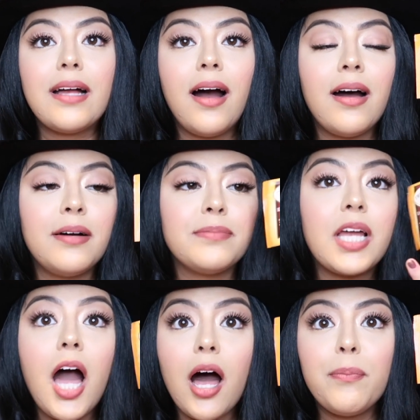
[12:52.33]

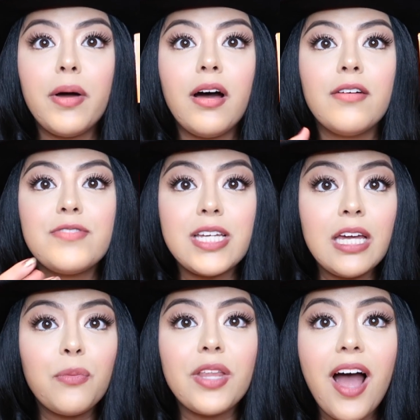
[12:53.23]
cup of
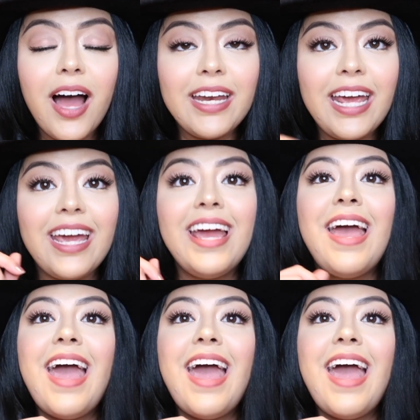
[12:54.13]
tea with honey,